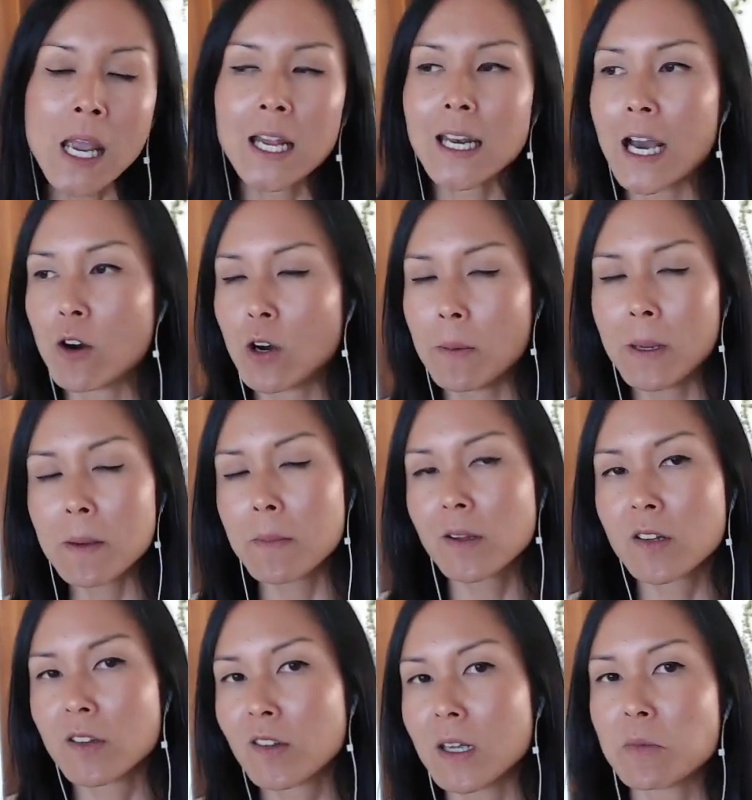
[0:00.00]
Now, a big
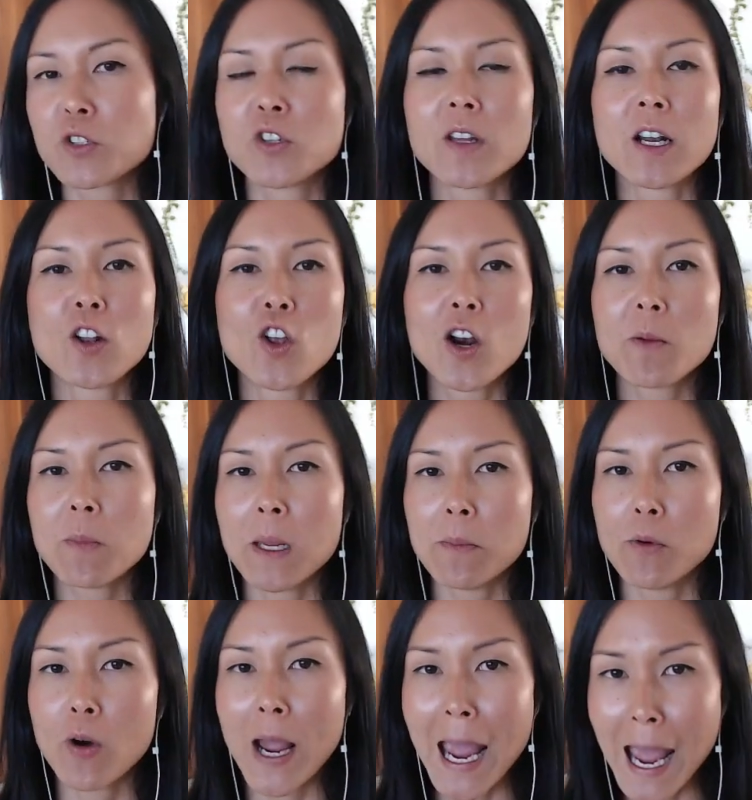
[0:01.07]
misconception that a lot of
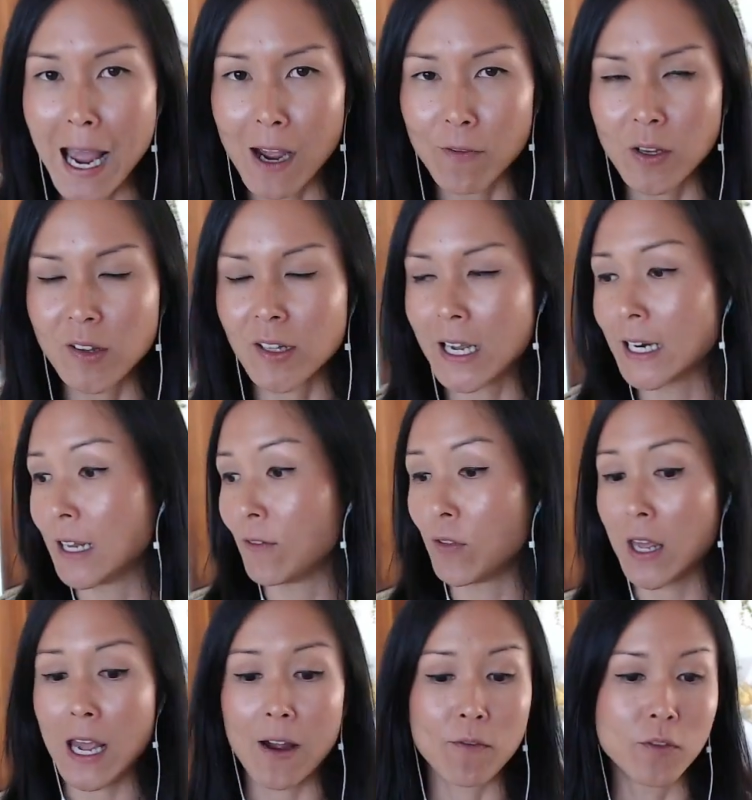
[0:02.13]
people have is that if
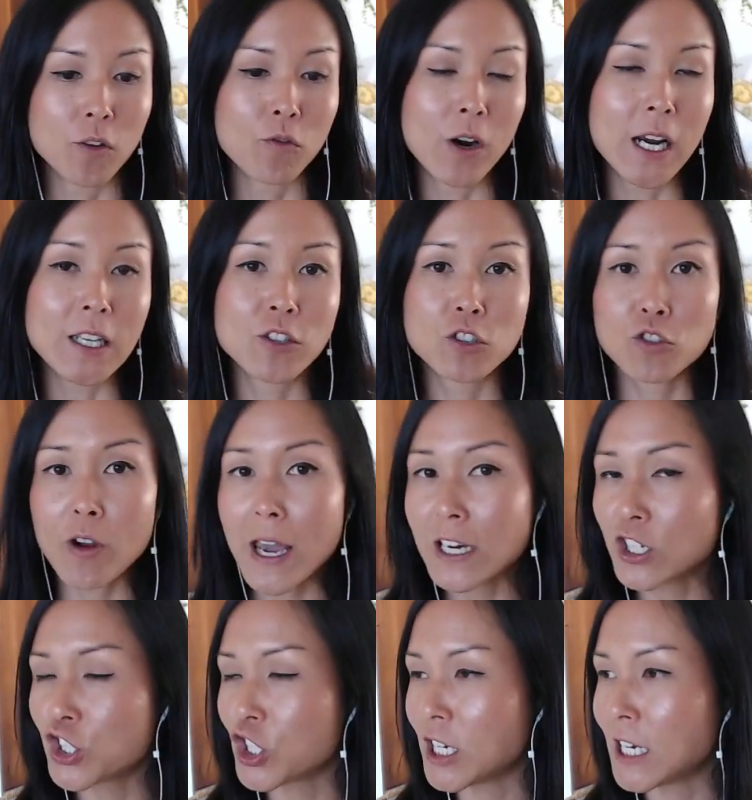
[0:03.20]
they have the right
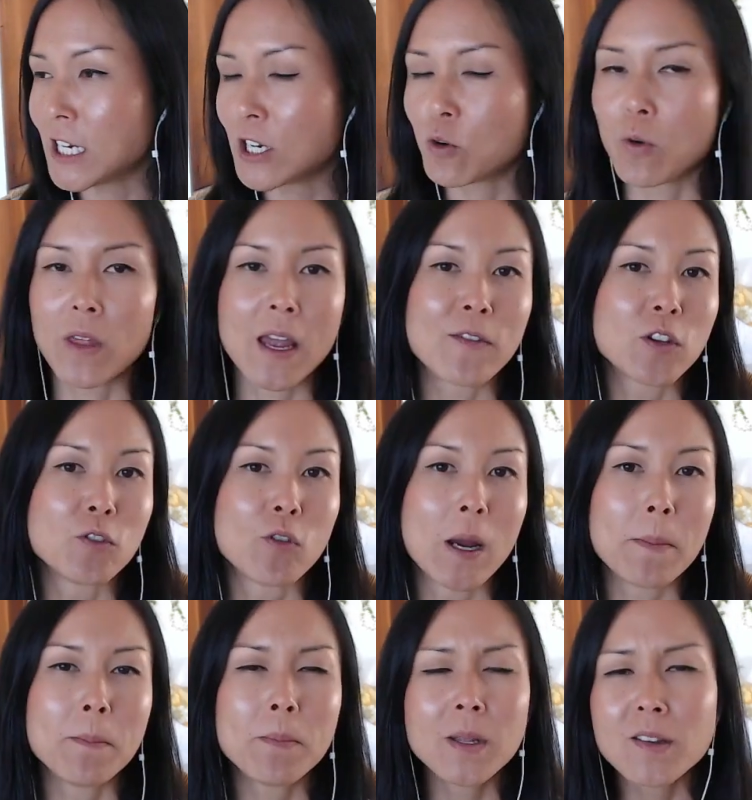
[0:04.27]
strategy or they have the
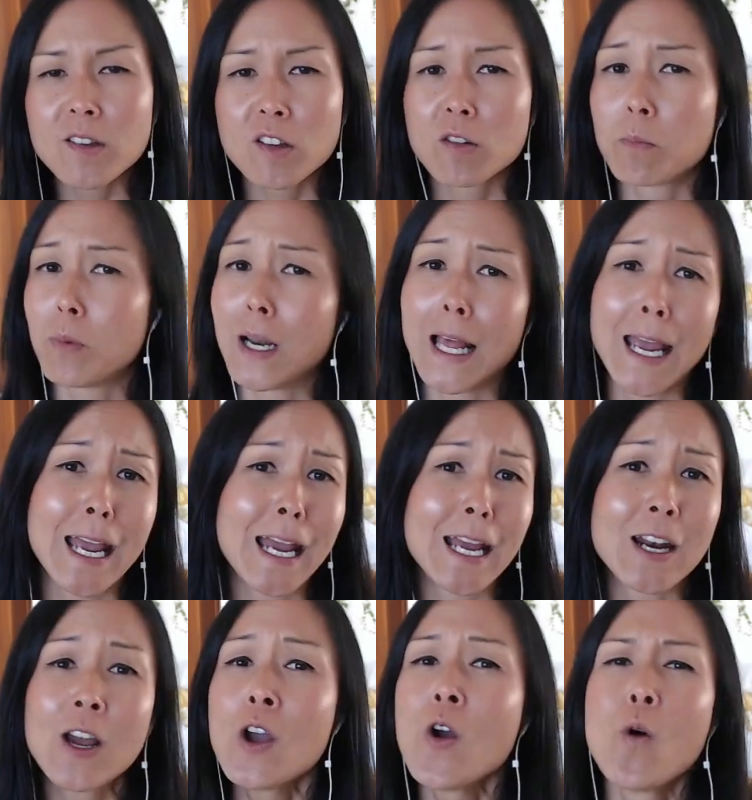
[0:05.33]
right business
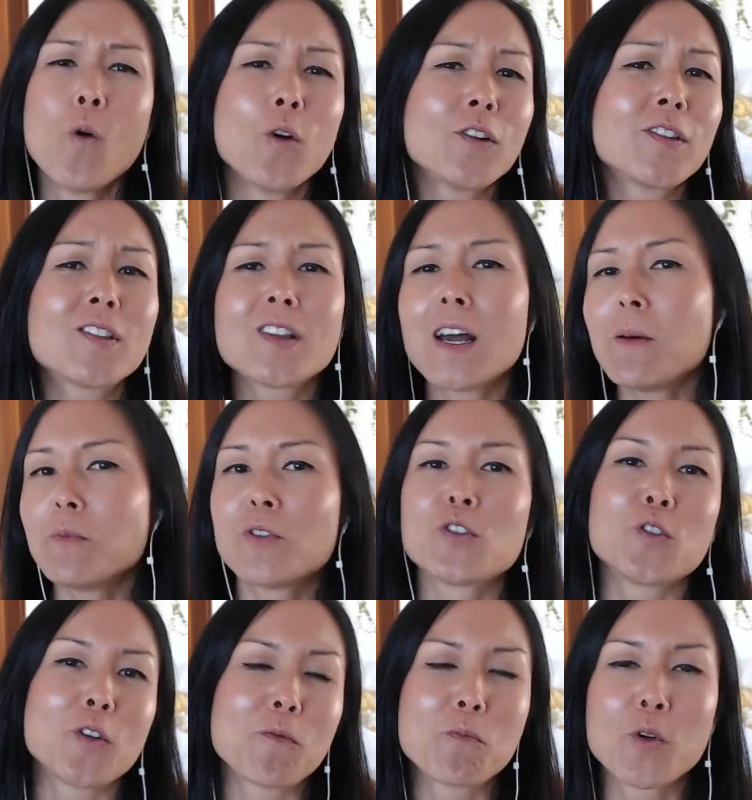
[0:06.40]
plan or some
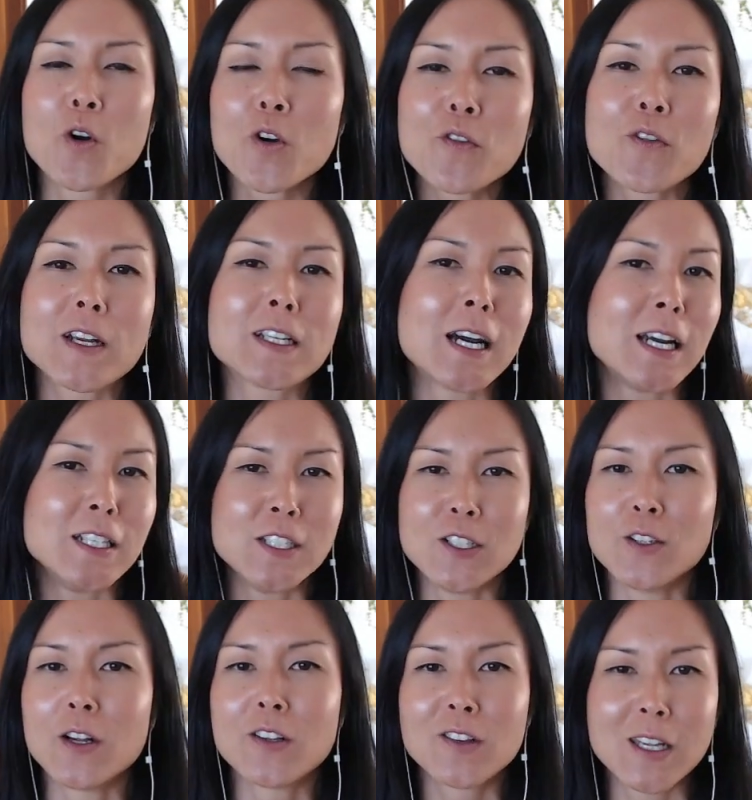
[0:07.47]
sort of perfect
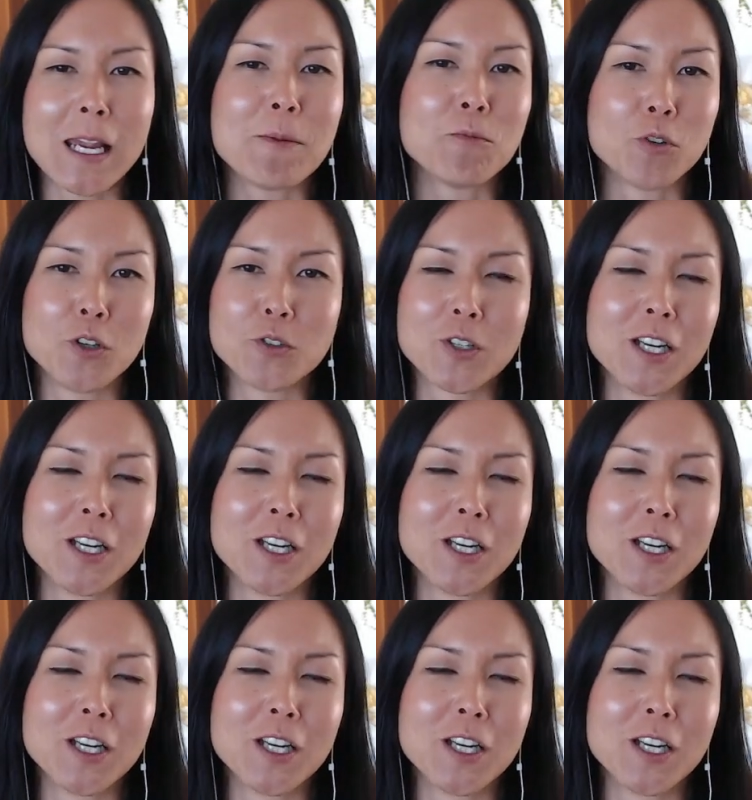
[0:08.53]
ideal escape route